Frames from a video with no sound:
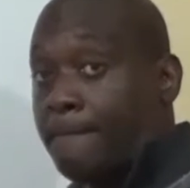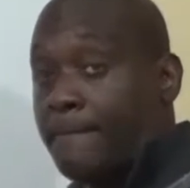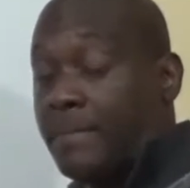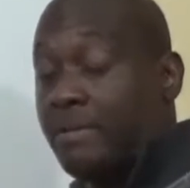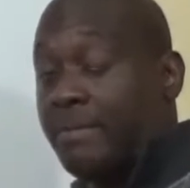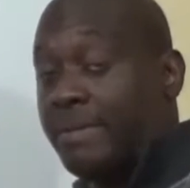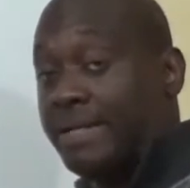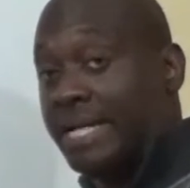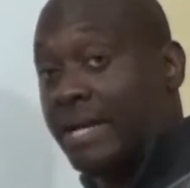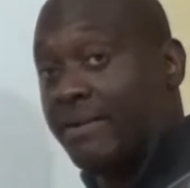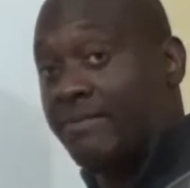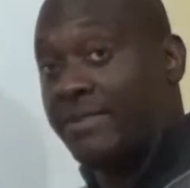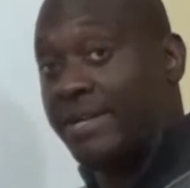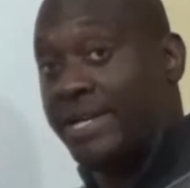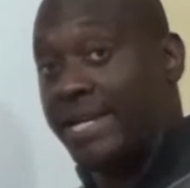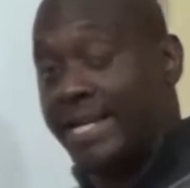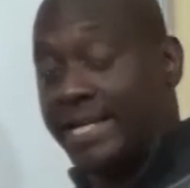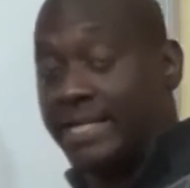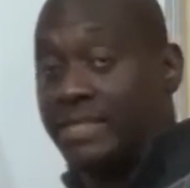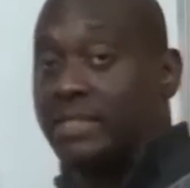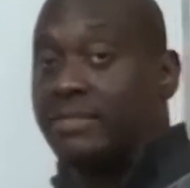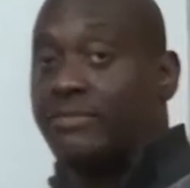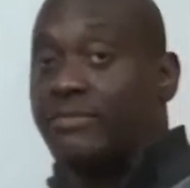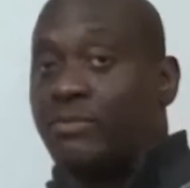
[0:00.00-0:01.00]
You might have
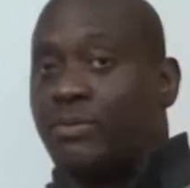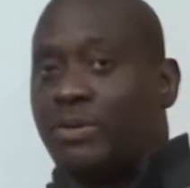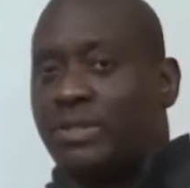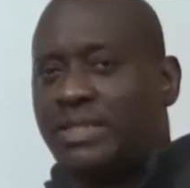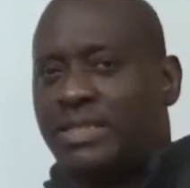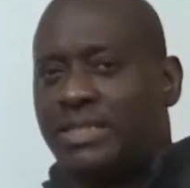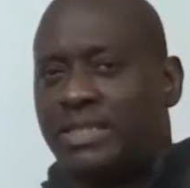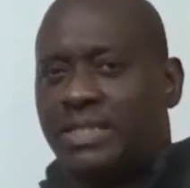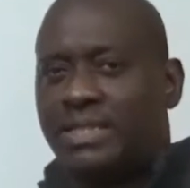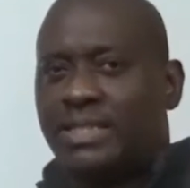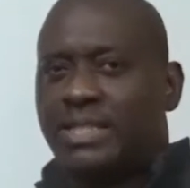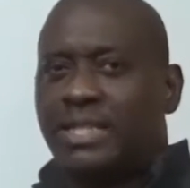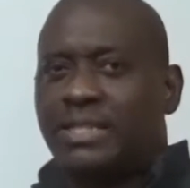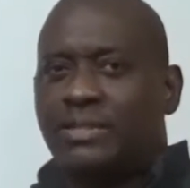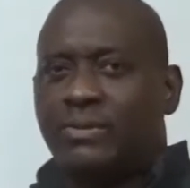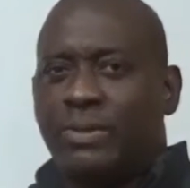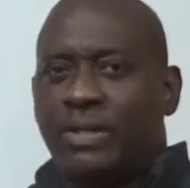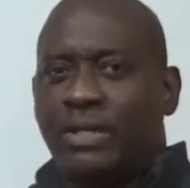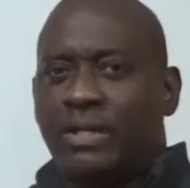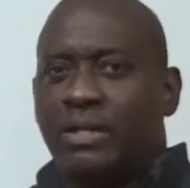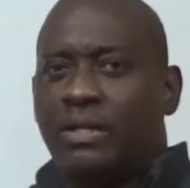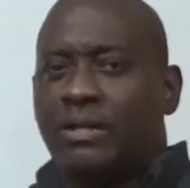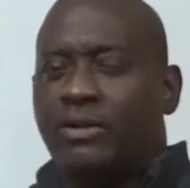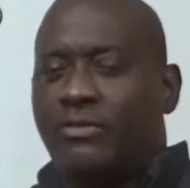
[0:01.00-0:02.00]
negative quantities as
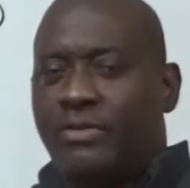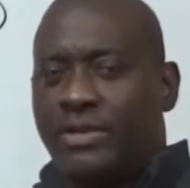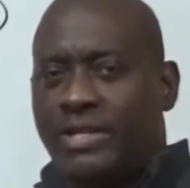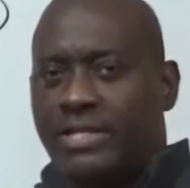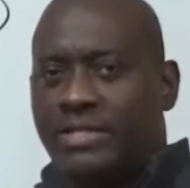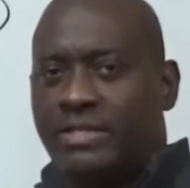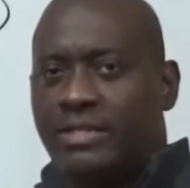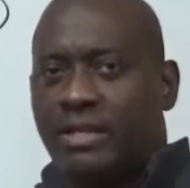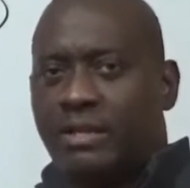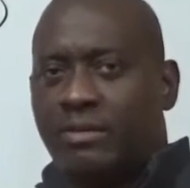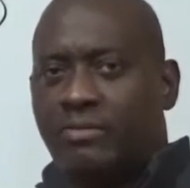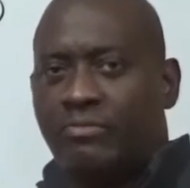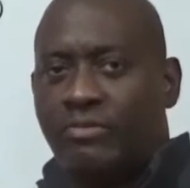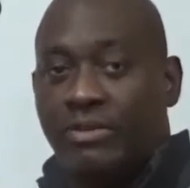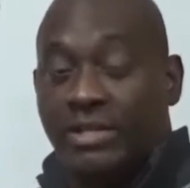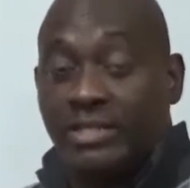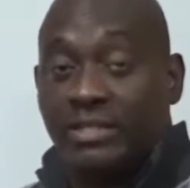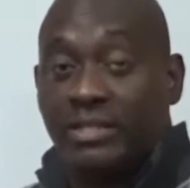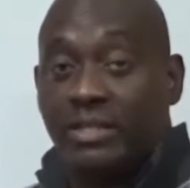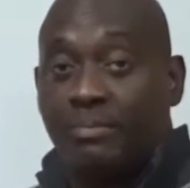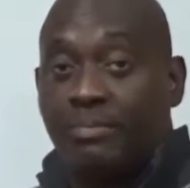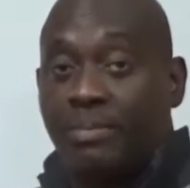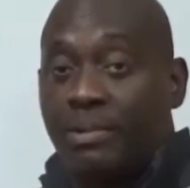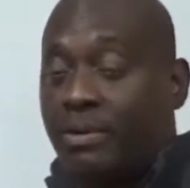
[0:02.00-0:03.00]
well, raised
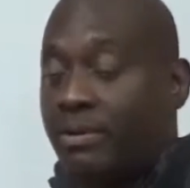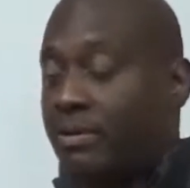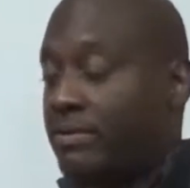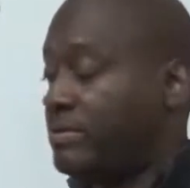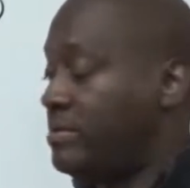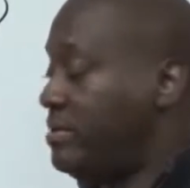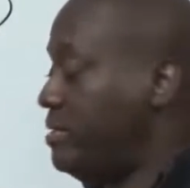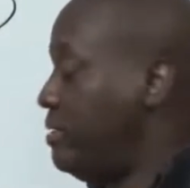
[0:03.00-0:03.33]
to the power